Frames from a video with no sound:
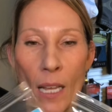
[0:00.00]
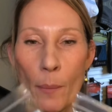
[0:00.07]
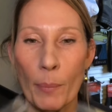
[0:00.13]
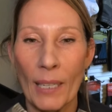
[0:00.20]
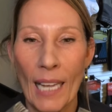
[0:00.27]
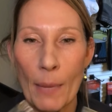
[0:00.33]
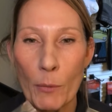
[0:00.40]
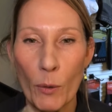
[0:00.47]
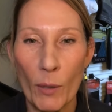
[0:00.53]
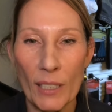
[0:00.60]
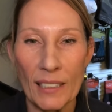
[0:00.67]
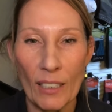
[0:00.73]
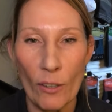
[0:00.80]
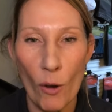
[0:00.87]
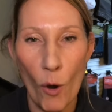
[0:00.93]
but I'm going
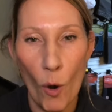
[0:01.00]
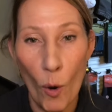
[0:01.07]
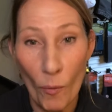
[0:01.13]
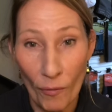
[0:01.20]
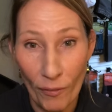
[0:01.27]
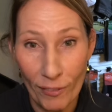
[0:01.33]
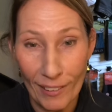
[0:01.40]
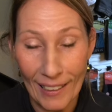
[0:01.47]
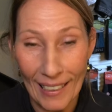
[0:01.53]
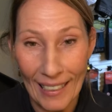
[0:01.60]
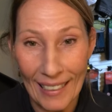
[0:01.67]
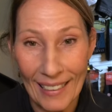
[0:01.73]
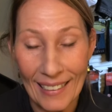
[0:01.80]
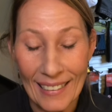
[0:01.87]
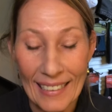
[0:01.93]
to
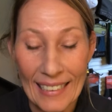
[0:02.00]
hopefully